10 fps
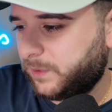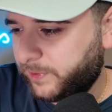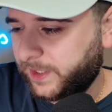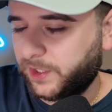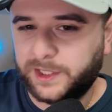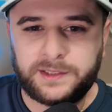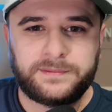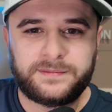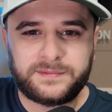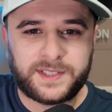Riddler.
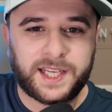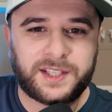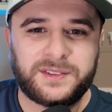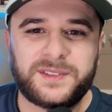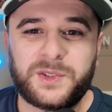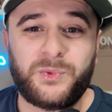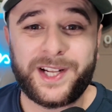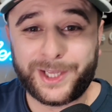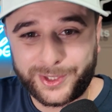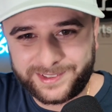Thank you. It's
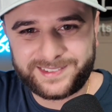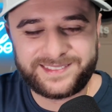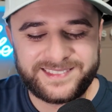Riddler.